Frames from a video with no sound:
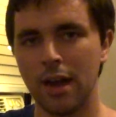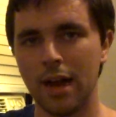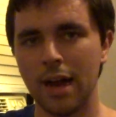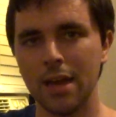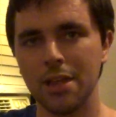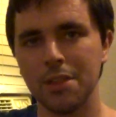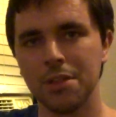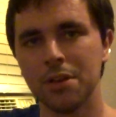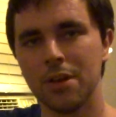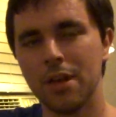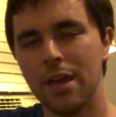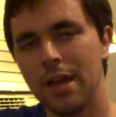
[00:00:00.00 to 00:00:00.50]

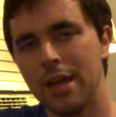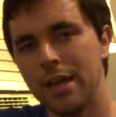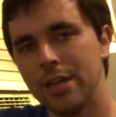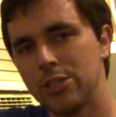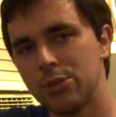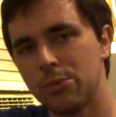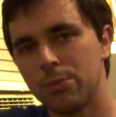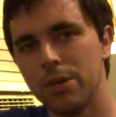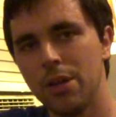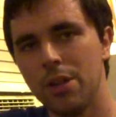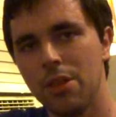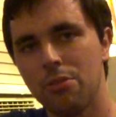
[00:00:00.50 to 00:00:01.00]
either a
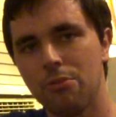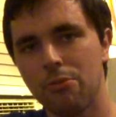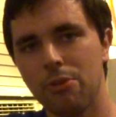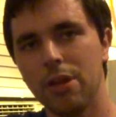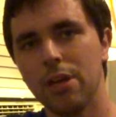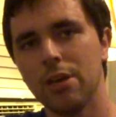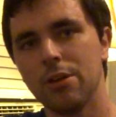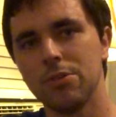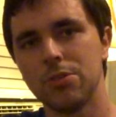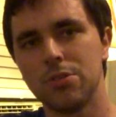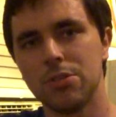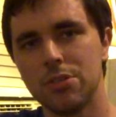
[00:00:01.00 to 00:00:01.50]

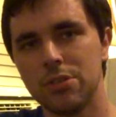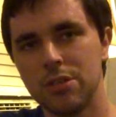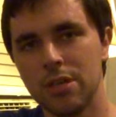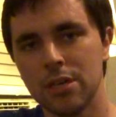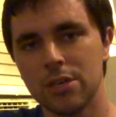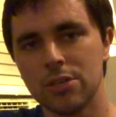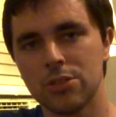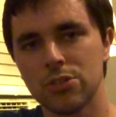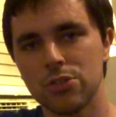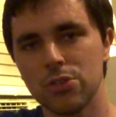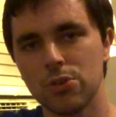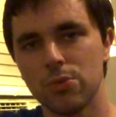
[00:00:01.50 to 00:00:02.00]

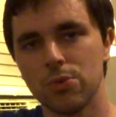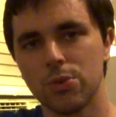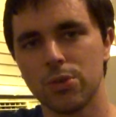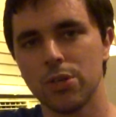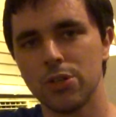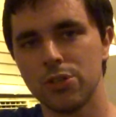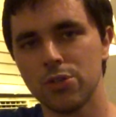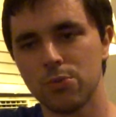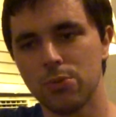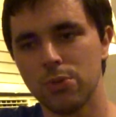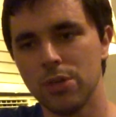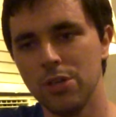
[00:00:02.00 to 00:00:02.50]
2306 or a
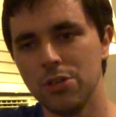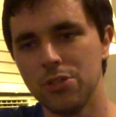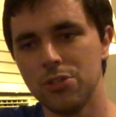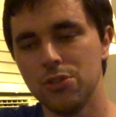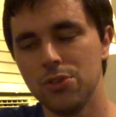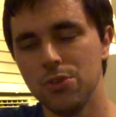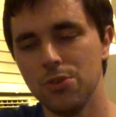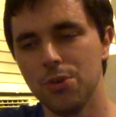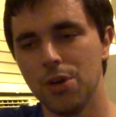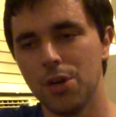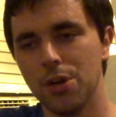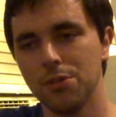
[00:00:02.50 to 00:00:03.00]

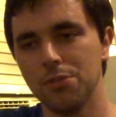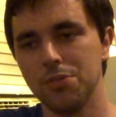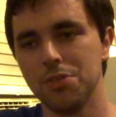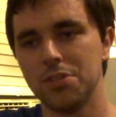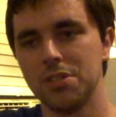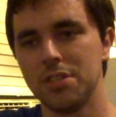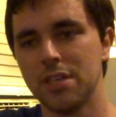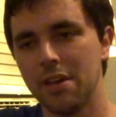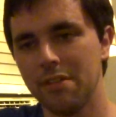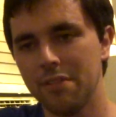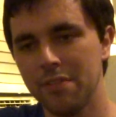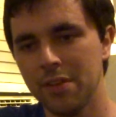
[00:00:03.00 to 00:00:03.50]

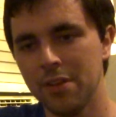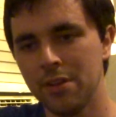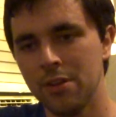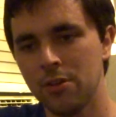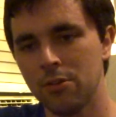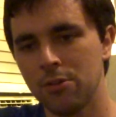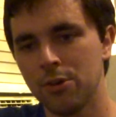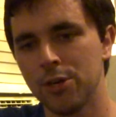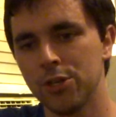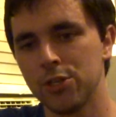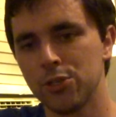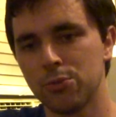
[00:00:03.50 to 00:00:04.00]
2207
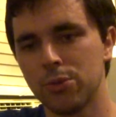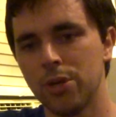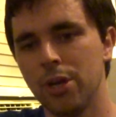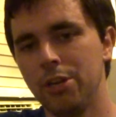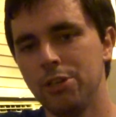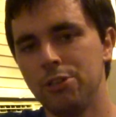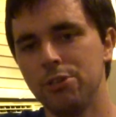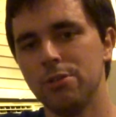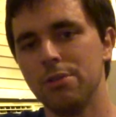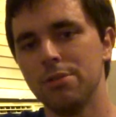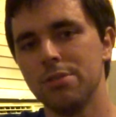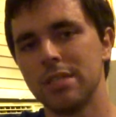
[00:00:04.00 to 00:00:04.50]
or a
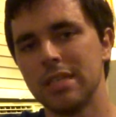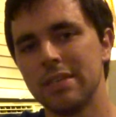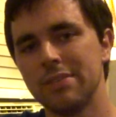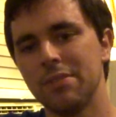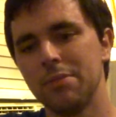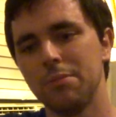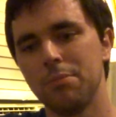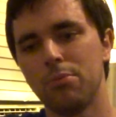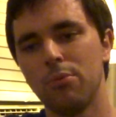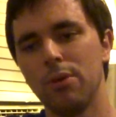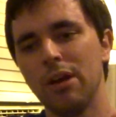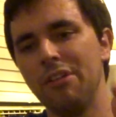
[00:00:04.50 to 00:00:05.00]

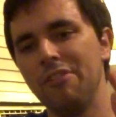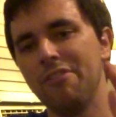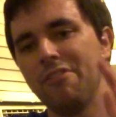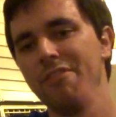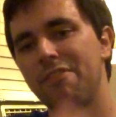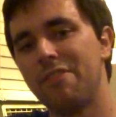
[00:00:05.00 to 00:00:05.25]
2207.5